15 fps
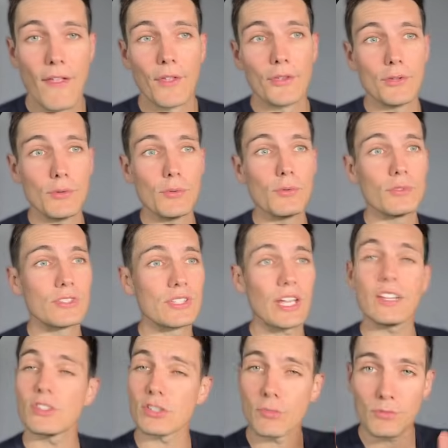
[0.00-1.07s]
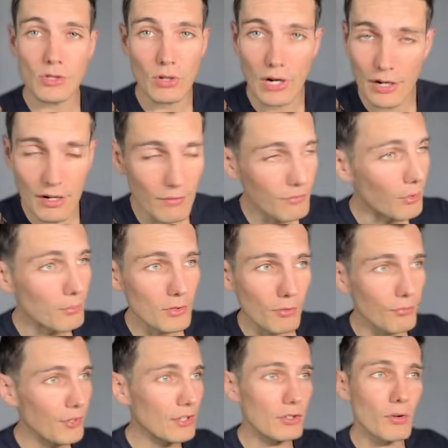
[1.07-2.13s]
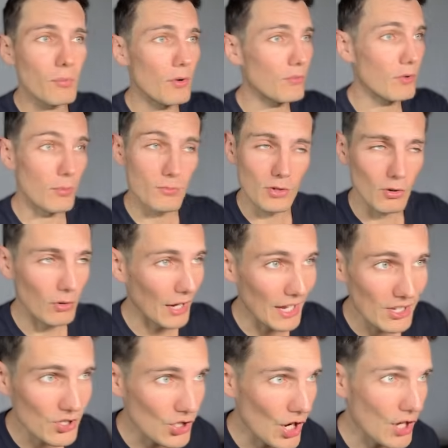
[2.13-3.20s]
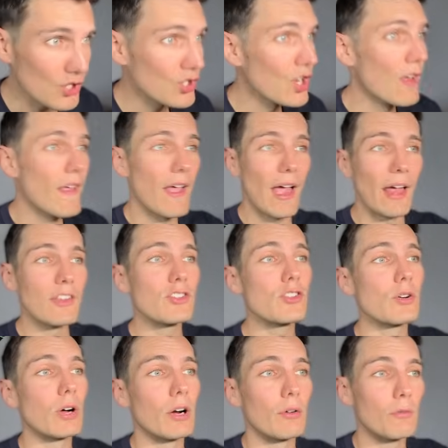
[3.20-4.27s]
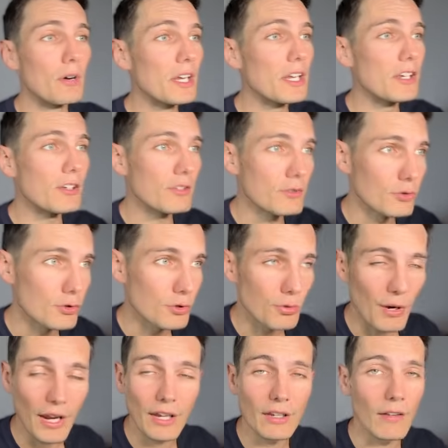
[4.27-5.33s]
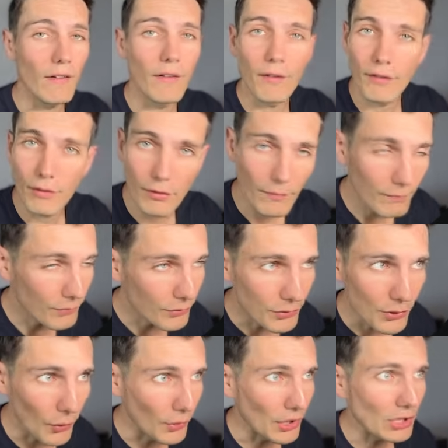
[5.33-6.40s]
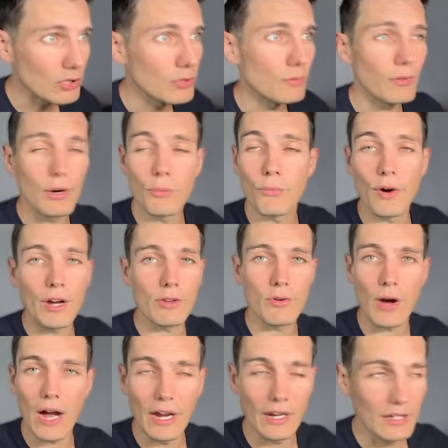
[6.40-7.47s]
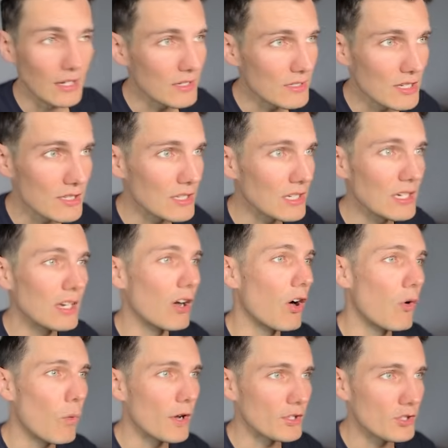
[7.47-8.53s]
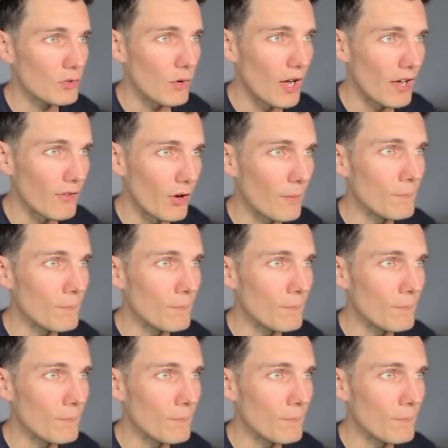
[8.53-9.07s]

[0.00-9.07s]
You send some Solana from your Phantom or from your exchange, and you are ready to trade. No need to verify your identity or whatsoever.